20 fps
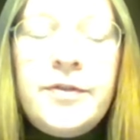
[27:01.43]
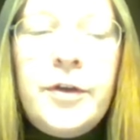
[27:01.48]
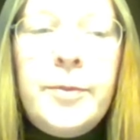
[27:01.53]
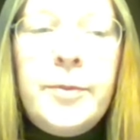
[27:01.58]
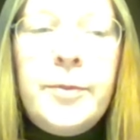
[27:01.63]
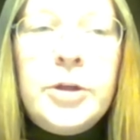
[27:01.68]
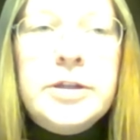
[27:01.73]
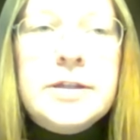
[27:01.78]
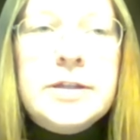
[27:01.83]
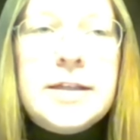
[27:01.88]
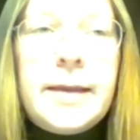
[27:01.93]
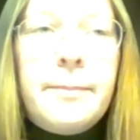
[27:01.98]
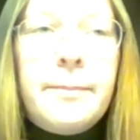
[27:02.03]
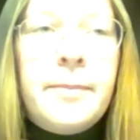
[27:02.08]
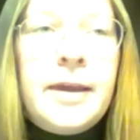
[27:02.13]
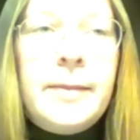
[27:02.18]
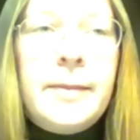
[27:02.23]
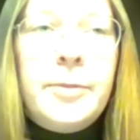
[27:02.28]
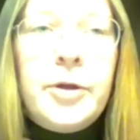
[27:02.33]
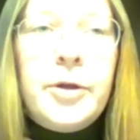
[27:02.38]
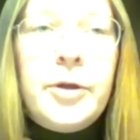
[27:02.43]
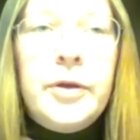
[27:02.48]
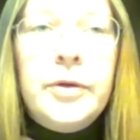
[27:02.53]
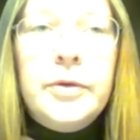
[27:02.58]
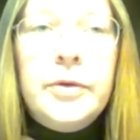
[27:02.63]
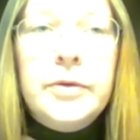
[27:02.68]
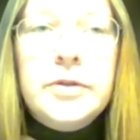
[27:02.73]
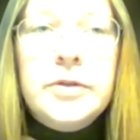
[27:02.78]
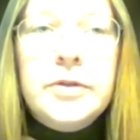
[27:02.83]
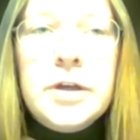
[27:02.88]
few months. Like, people
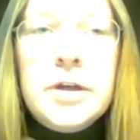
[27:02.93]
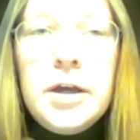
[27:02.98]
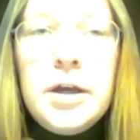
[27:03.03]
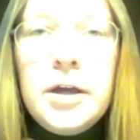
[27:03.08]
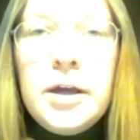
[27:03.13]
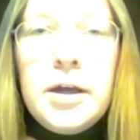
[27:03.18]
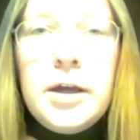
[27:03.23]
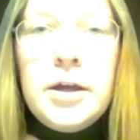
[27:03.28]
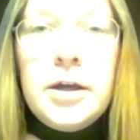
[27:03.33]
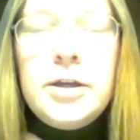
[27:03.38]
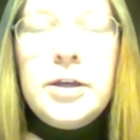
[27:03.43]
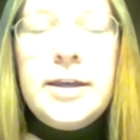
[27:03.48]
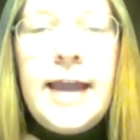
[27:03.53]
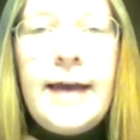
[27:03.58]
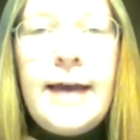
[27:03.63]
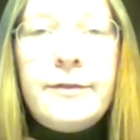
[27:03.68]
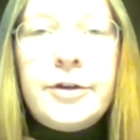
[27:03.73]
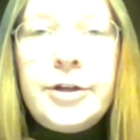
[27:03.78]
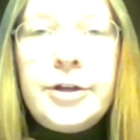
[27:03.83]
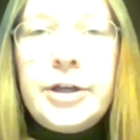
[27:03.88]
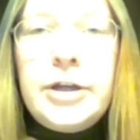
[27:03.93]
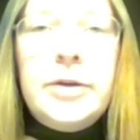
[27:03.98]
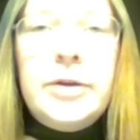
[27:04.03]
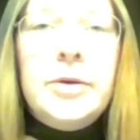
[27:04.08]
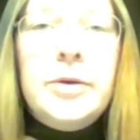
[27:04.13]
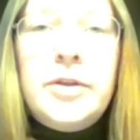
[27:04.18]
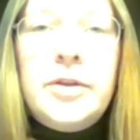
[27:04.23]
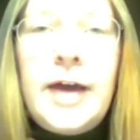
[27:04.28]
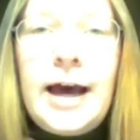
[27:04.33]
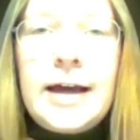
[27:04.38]
who's never
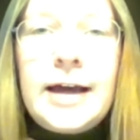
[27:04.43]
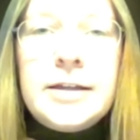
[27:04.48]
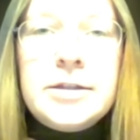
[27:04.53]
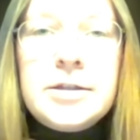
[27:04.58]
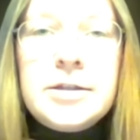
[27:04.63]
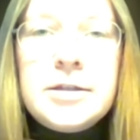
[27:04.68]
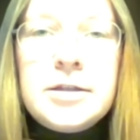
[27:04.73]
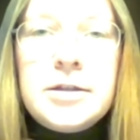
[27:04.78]
knew that